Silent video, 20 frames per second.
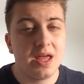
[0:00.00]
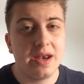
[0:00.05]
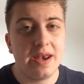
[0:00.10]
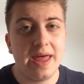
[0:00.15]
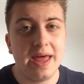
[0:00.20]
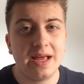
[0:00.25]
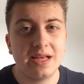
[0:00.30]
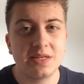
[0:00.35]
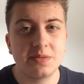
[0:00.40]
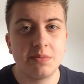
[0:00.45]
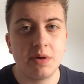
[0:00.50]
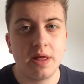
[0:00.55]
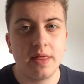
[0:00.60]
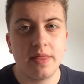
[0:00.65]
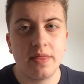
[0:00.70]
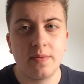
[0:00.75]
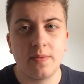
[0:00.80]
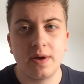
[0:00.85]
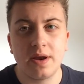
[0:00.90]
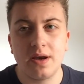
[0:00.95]
next
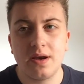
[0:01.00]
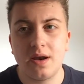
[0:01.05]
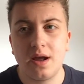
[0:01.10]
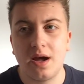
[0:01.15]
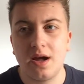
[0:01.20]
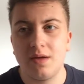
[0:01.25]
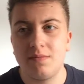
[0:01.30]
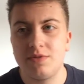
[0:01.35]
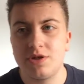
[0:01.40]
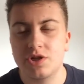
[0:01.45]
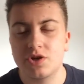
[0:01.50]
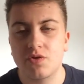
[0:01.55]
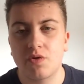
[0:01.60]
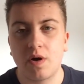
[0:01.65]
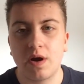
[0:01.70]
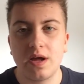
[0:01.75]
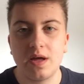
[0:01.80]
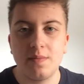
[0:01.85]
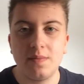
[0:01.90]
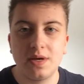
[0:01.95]
month when I am just
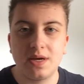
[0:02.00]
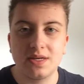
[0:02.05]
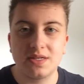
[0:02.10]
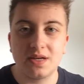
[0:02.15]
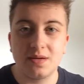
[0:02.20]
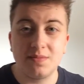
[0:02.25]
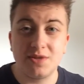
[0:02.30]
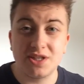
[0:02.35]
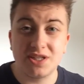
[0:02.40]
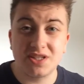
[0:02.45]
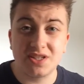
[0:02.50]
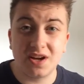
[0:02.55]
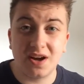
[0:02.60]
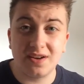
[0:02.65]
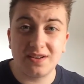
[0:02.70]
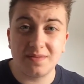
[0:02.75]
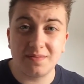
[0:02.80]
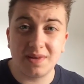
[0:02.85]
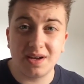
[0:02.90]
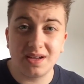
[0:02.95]
crying because I'm just
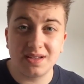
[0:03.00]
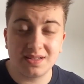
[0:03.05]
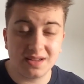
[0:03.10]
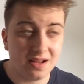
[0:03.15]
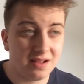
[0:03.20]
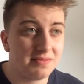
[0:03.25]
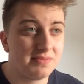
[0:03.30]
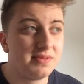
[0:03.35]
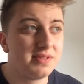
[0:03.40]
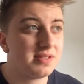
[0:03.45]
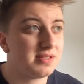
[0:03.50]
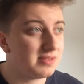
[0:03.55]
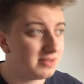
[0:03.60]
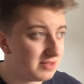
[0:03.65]
starting my exams.